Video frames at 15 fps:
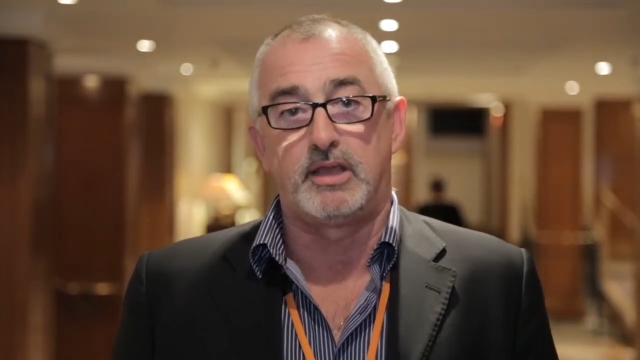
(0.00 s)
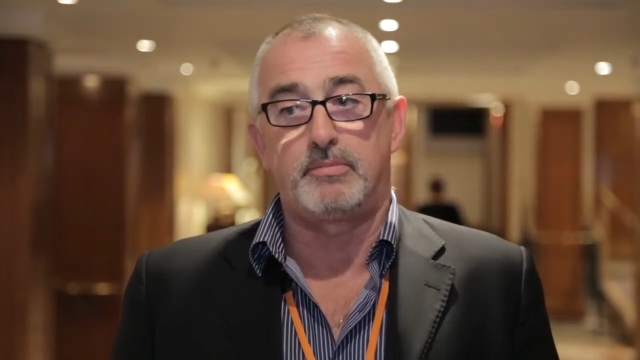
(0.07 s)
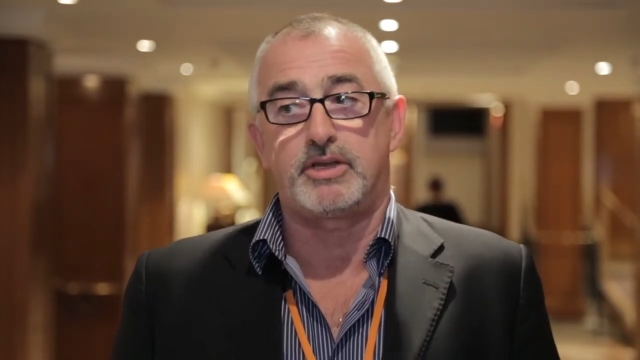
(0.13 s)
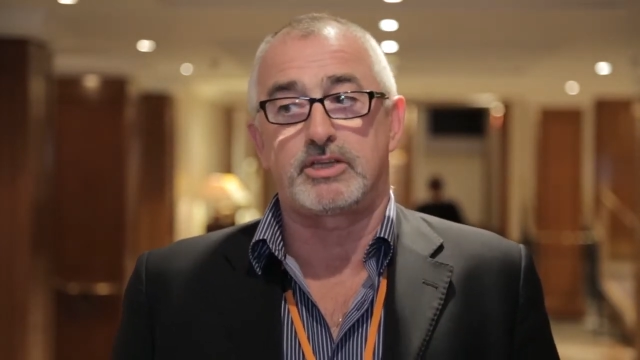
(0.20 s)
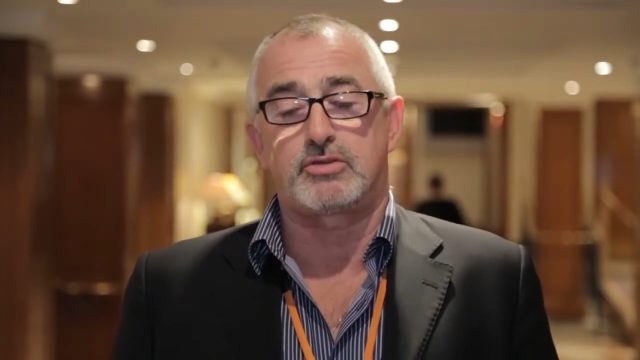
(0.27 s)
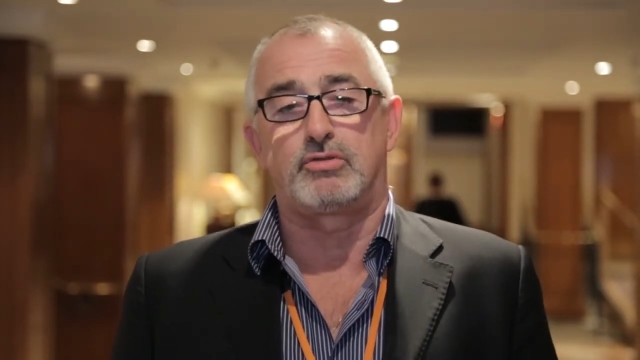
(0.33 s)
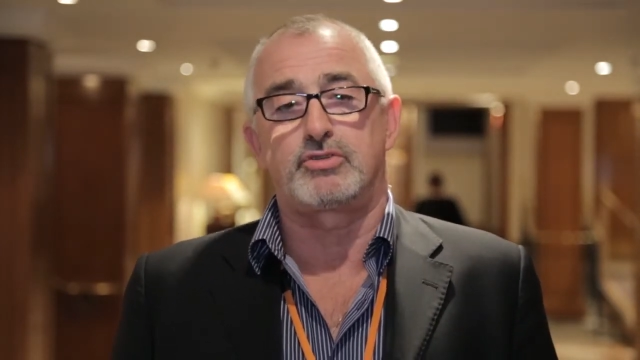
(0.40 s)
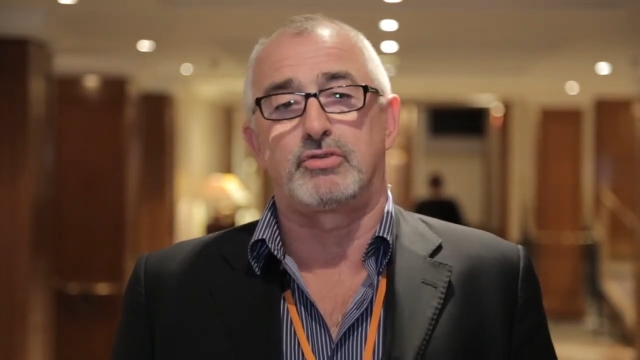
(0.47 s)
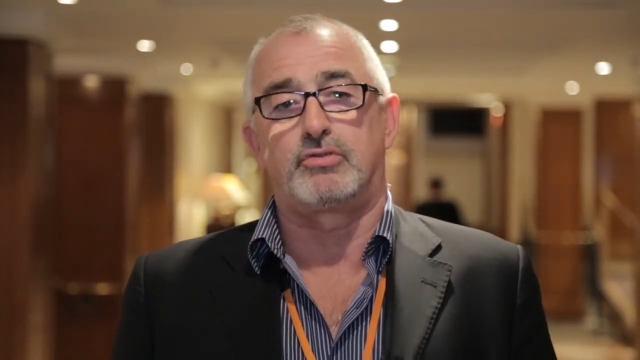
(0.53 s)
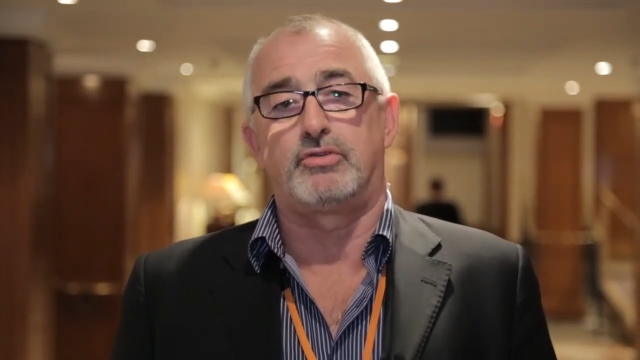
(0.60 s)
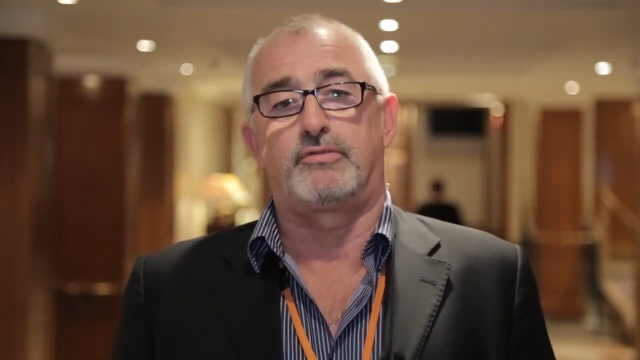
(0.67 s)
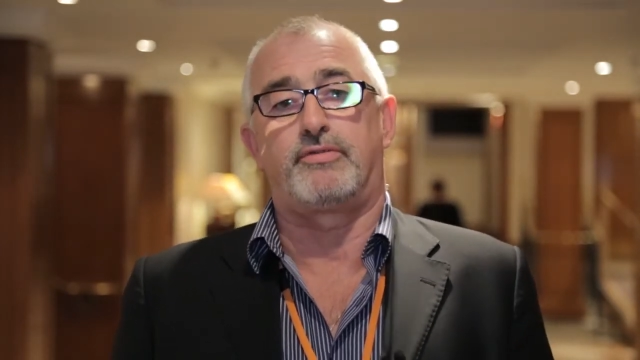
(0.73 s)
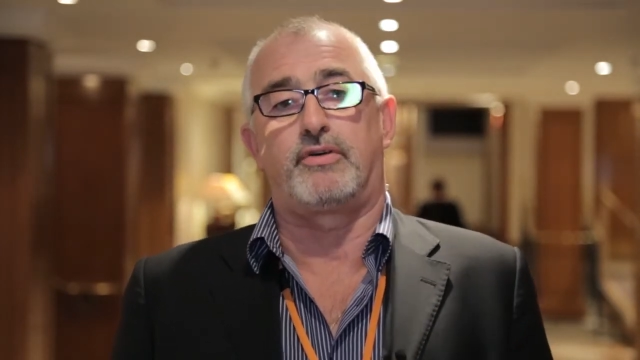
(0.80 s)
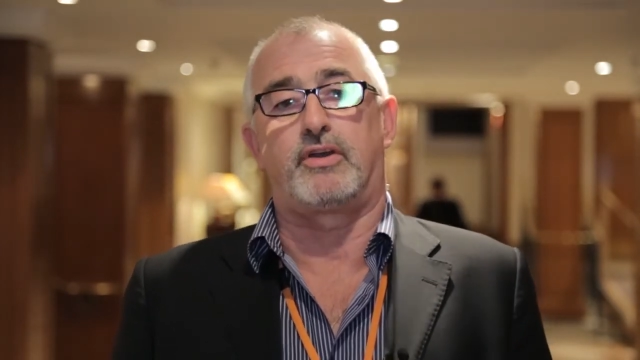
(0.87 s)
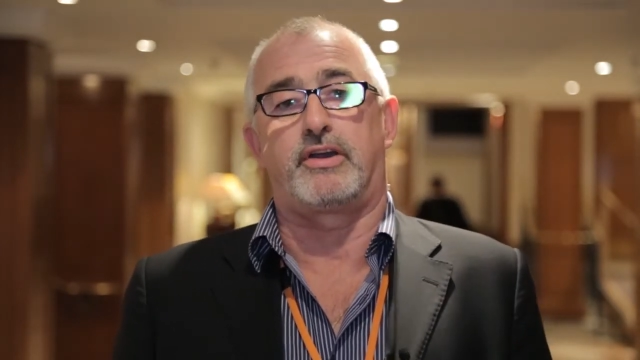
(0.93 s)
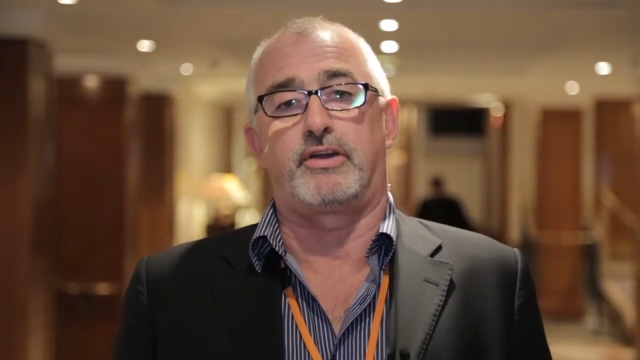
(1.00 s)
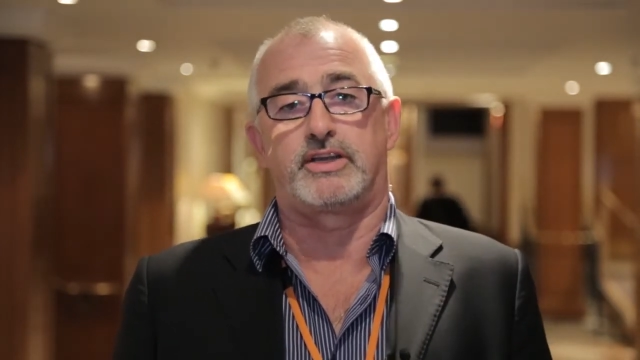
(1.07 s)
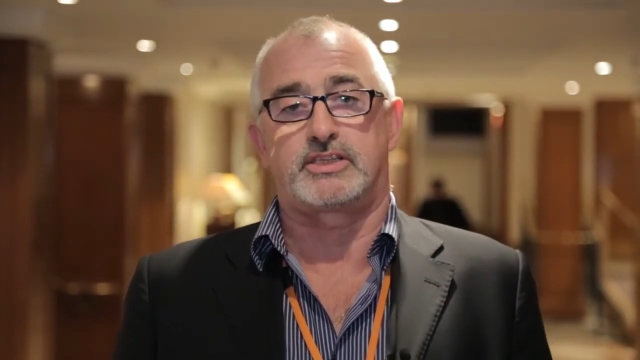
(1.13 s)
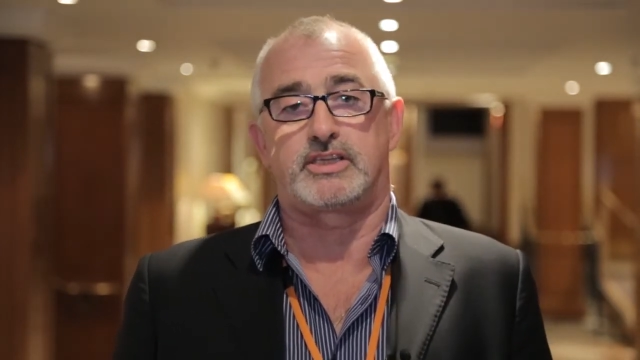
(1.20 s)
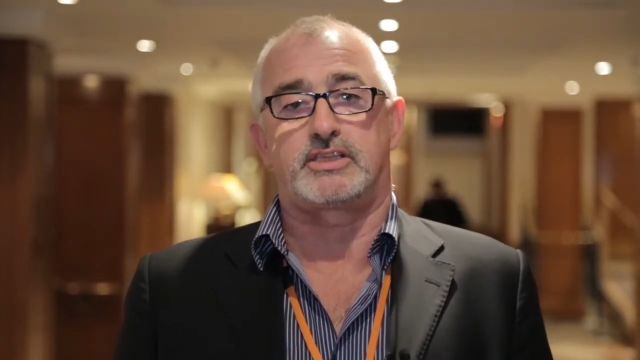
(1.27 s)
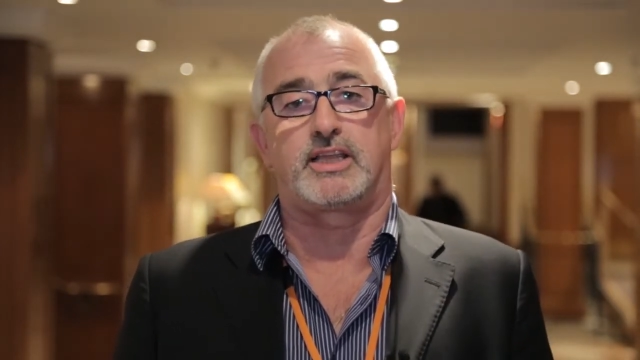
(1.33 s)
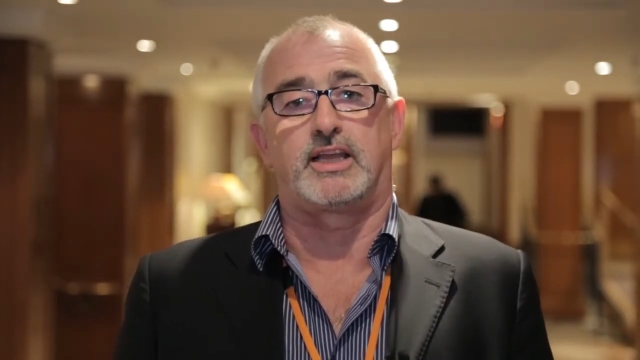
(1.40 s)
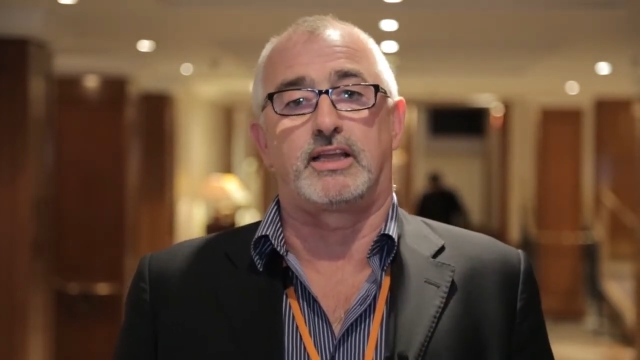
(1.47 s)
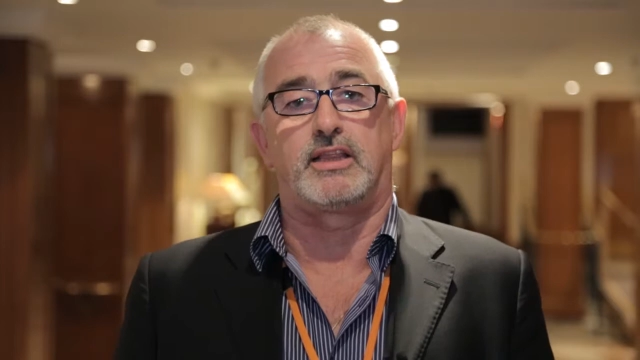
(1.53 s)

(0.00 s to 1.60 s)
but it's also good for our existing